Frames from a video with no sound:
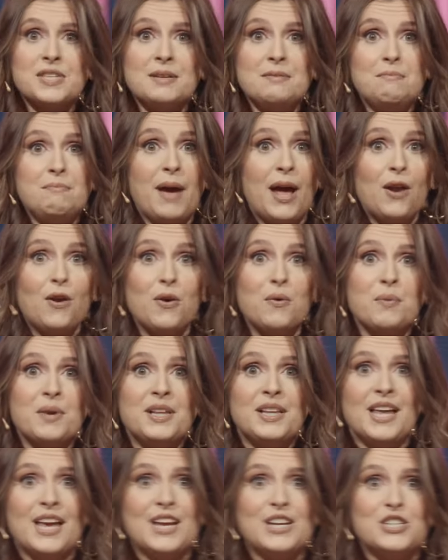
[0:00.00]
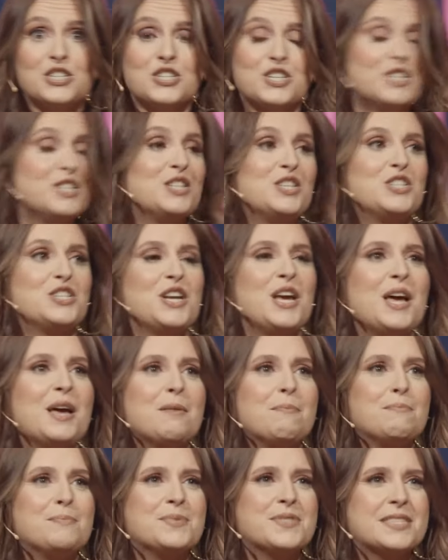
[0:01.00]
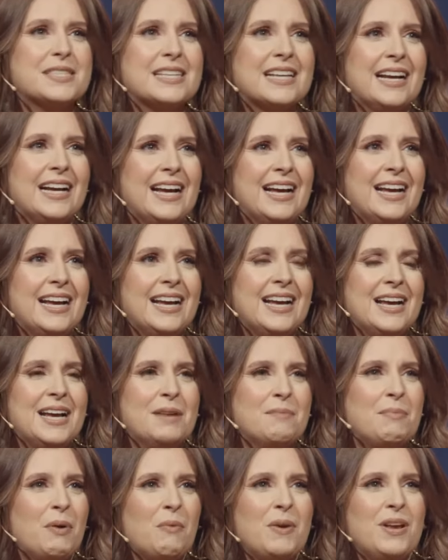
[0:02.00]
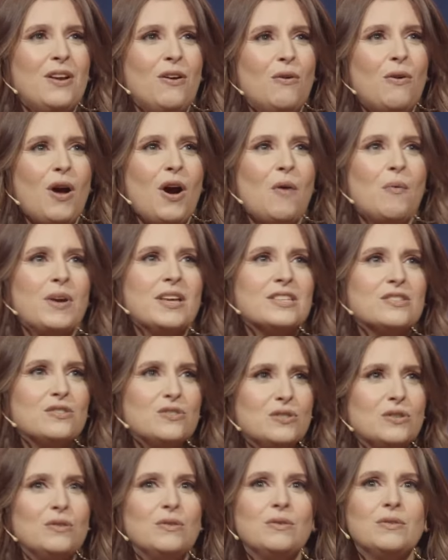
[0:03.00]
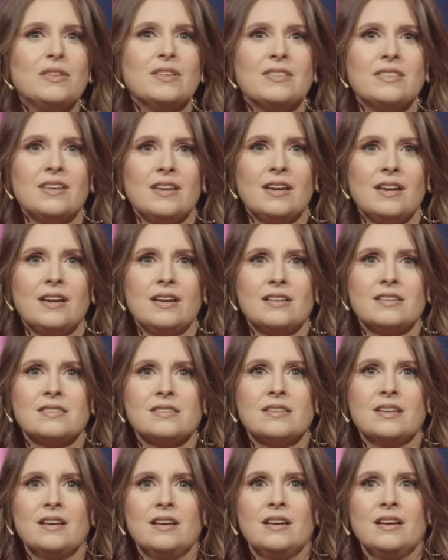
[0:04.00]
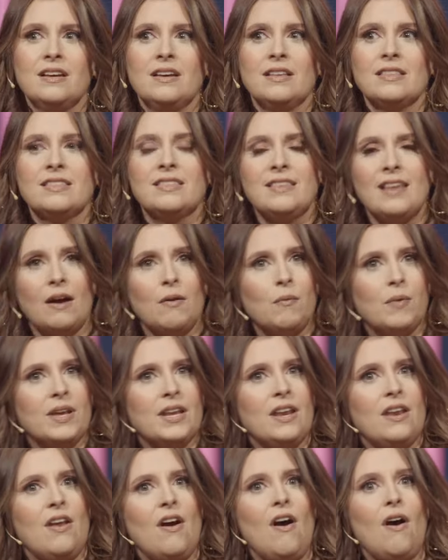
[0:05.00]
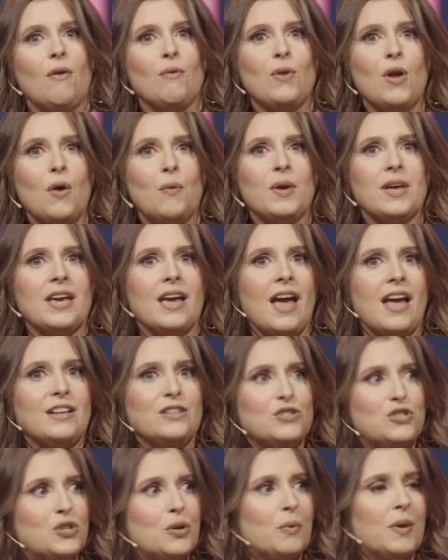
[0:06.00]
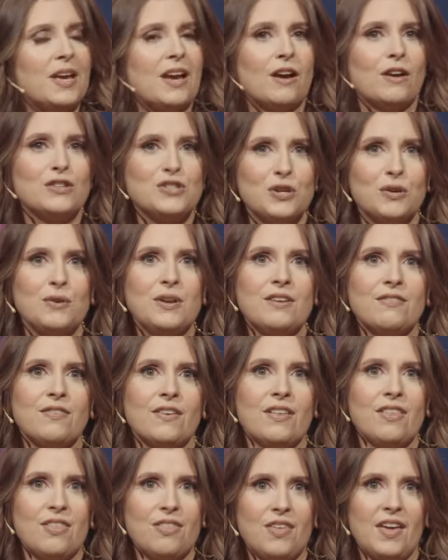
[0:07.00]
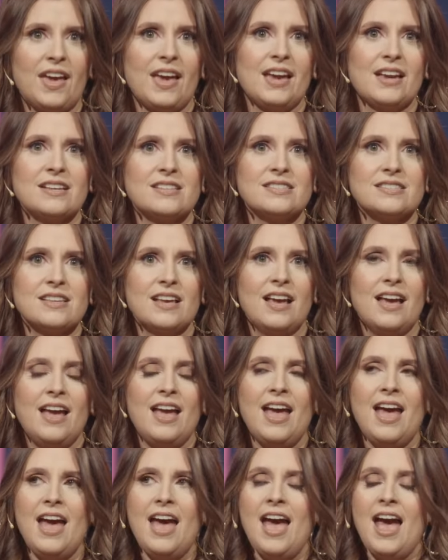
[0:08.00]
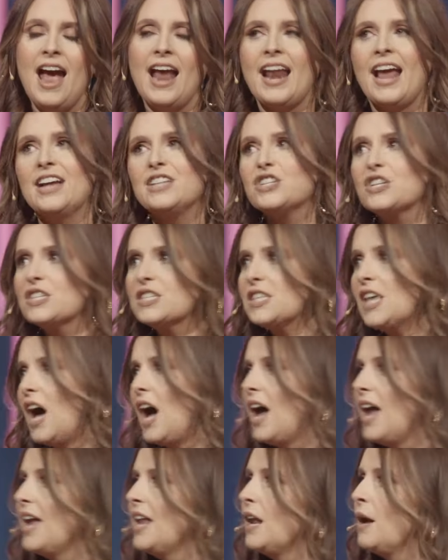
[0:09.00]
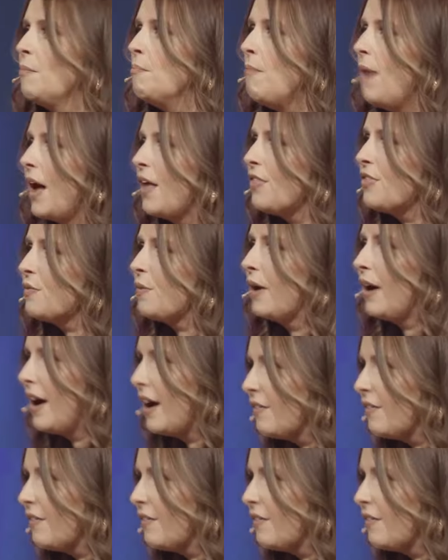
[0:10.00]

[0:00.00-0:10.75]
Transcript: in better relationships. But we don't always do the things that we know. Knowing and doing are two different things. And I just thought, in a month where